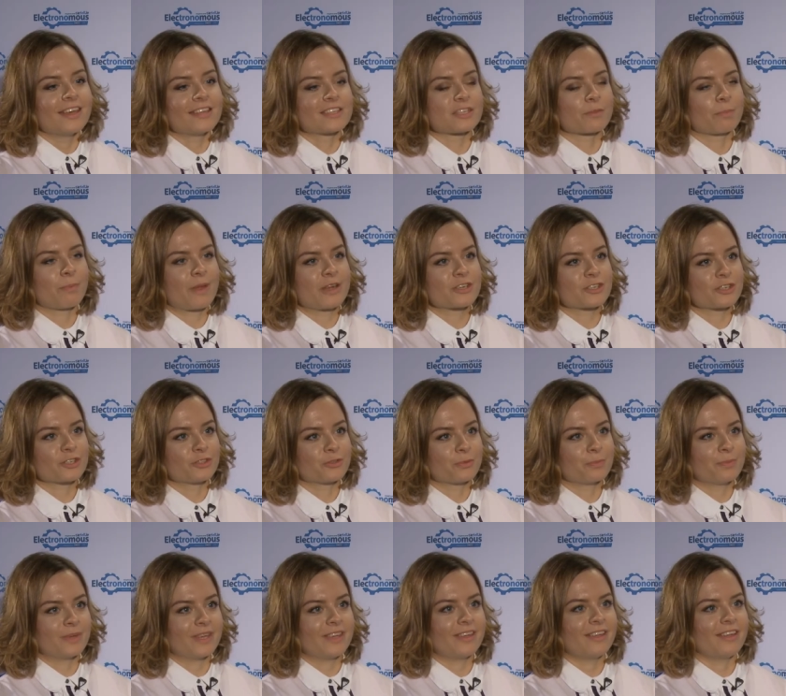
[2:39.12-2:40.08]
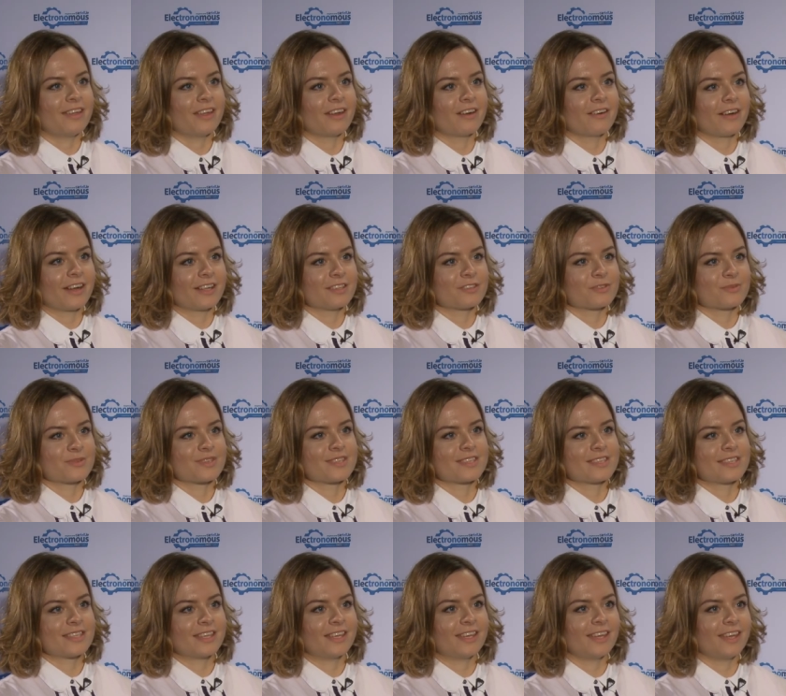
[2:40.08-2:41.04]
It's a pleasure to be here and to
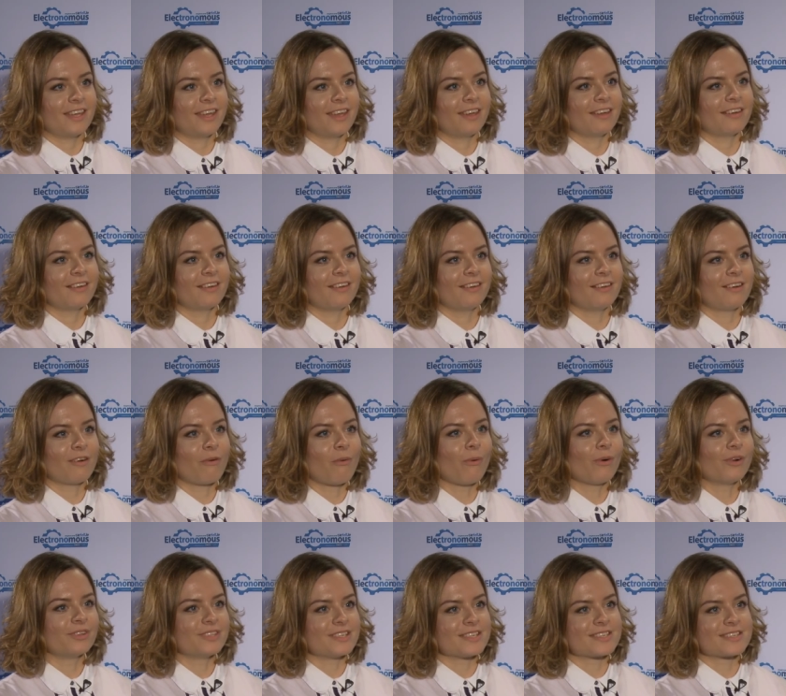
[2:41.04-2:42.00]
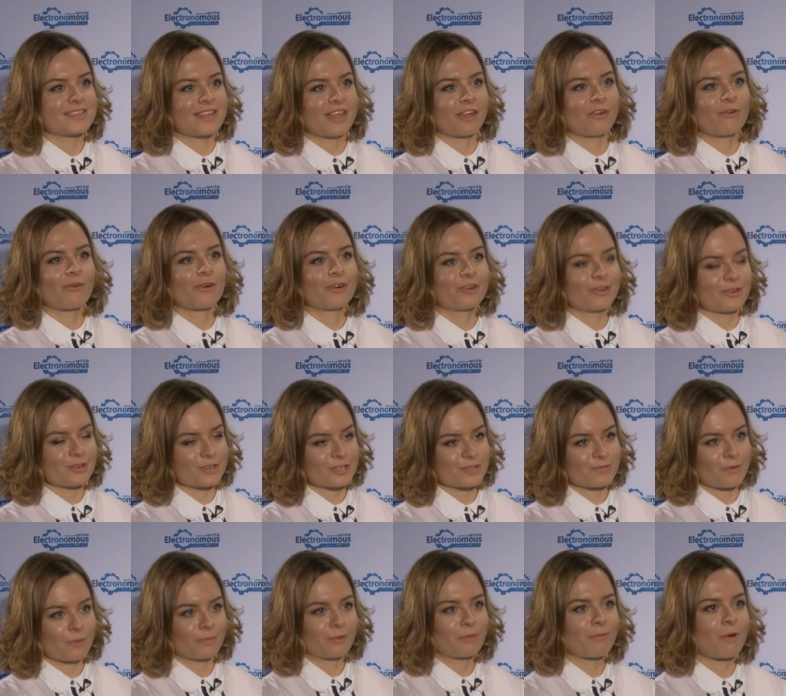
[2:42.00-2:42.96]
see uh, all the stakeholders
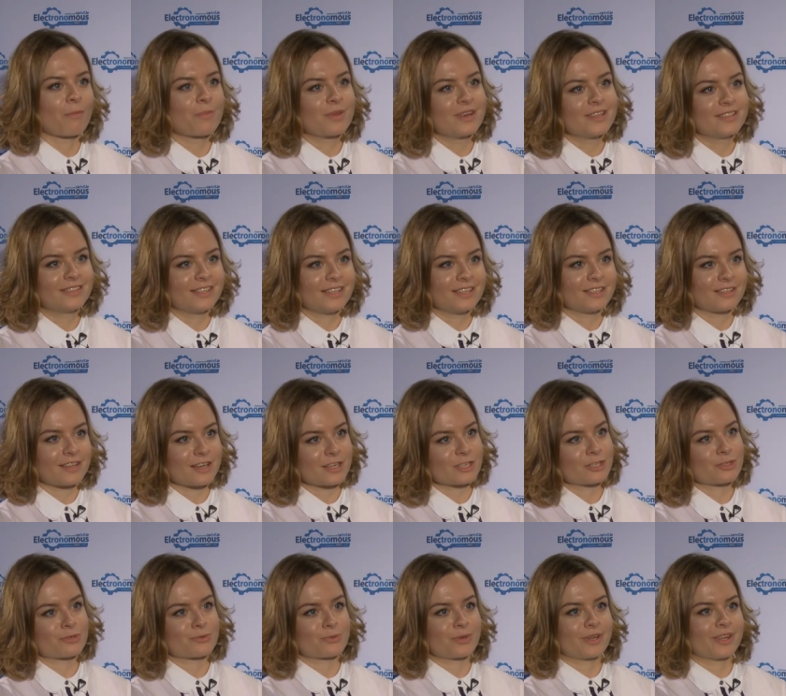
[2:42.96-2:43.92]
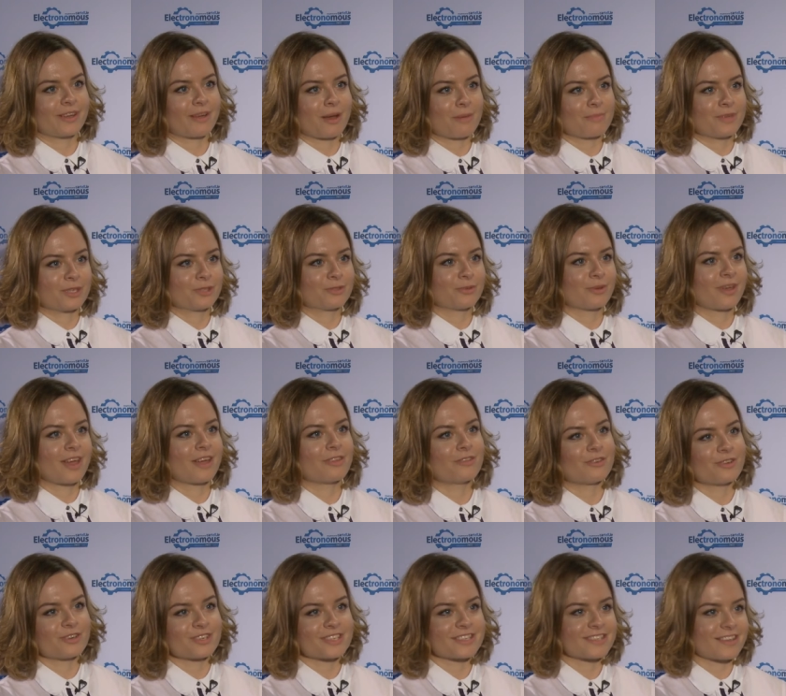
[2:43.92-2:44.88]
from the mobility industry coming
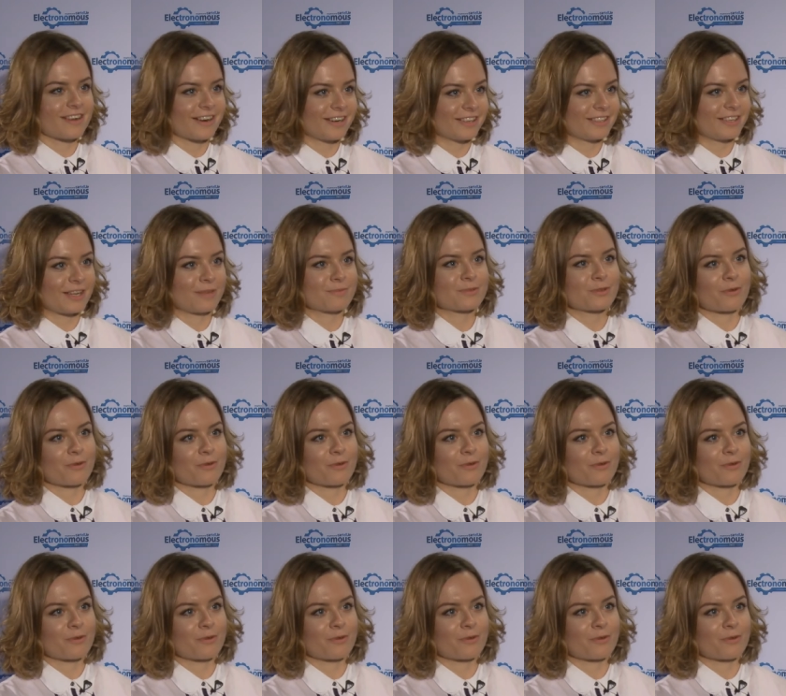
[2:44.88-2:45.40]
together, startups,